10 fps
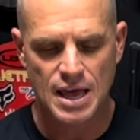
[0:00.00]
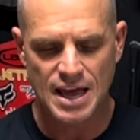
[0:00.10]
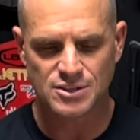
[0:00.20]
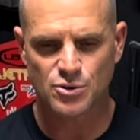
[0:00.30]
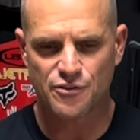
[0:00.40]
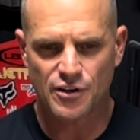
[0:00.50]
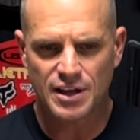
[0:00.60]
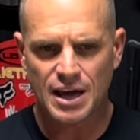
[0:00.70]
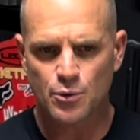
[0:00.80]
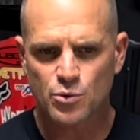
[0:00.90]
And so I felt like
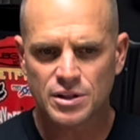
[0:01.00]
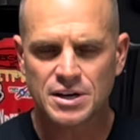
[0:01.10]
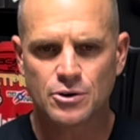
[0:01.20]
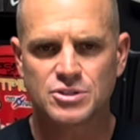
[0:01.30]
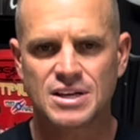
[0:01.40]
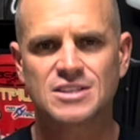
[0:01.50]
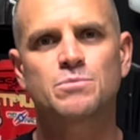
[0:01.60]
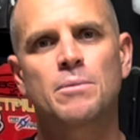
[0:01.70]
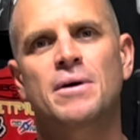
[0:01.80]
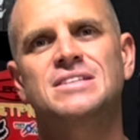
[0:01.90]
I had a really narrow stance,
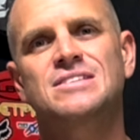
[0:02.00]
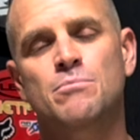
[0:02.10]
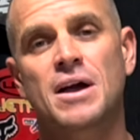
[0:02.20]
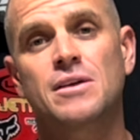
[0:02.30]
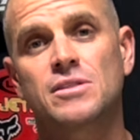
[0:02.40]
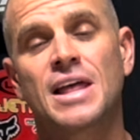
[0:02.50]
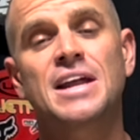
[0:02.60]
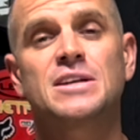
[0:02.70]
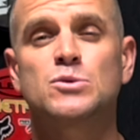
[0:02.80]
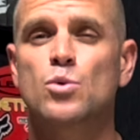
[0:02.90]
but my
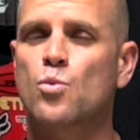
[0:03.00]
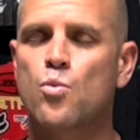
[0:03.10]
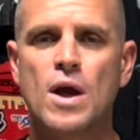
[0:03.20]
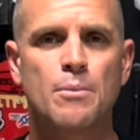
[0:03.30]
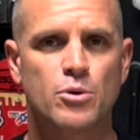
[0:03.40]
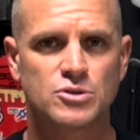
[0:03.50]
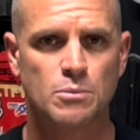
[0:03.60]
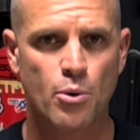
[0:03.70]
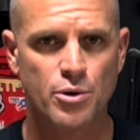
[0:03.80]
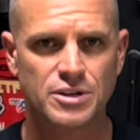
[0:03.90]
landings were way more
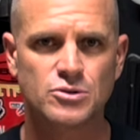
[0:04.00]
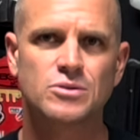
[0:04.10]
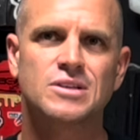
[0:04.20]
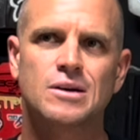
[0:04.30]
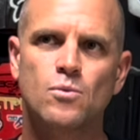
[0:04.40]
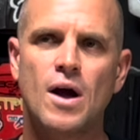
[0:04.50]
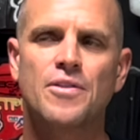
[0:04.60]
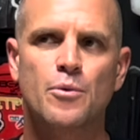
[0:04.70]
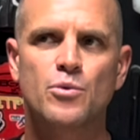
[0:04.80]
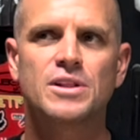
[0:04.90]
supported. So I was like, wow,
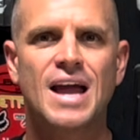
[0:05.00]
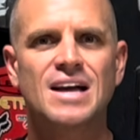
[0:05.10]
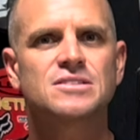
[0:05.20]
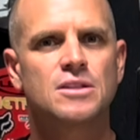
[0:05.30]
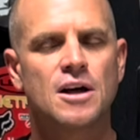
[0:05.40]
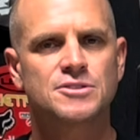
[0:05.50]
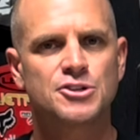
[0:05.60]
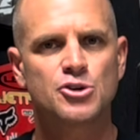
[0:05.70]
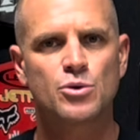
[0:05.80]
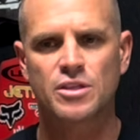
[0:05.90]
that really has a lot to
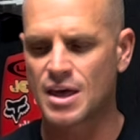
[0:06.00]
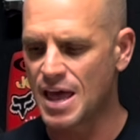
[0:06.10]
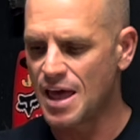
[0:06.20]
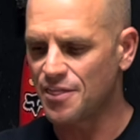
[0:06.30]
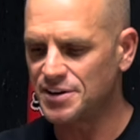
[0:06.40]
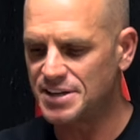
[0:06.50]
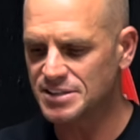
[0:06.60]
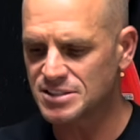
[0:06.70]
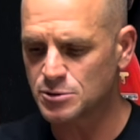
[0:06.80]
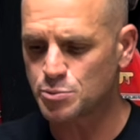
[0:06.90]
do with the
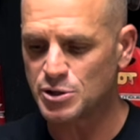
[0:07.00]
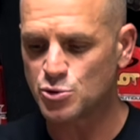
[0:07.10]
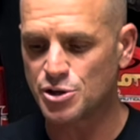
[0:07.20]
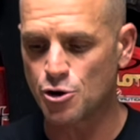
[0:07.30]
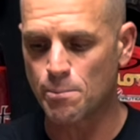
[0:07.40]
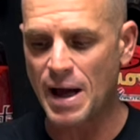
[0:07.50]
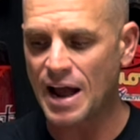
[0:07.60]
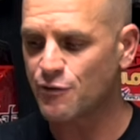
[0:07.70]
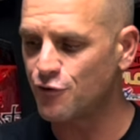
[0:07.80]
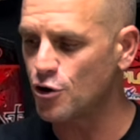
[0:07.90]
distance between your
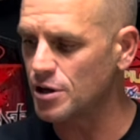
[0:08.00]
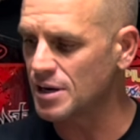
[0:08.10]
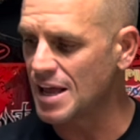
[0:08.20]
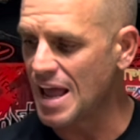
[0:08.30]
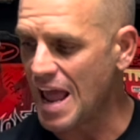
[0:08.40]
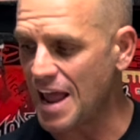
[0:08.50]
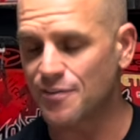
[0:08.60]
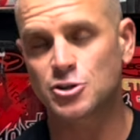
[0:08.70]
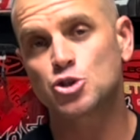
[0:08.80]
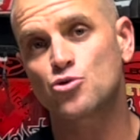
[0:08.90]
back foot and
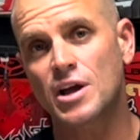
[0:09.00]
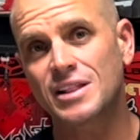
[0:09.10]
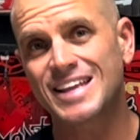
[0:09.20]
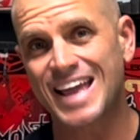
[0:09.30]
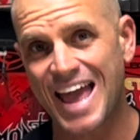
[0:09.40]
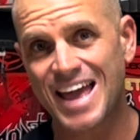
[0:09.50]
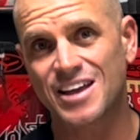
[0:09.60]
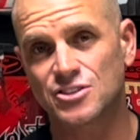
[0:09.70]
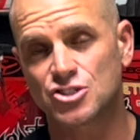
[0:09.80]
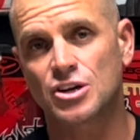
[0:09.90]
the trailing
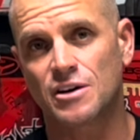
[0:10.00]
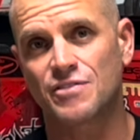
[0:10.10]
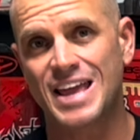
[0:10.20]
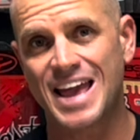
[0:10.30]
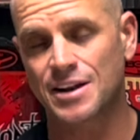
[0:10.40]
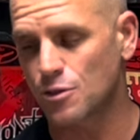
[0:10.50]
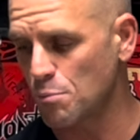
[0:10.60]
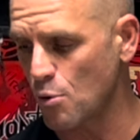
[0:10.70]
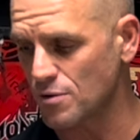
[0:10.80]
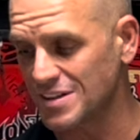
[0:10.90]
edge of the end of the
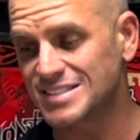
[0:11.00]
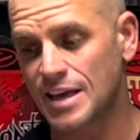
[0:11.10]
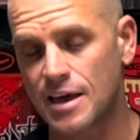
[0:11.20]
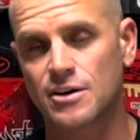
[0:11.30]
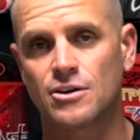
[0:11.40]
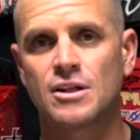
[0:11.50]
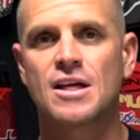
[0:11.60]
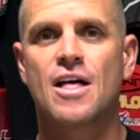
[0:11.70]
board, the tail.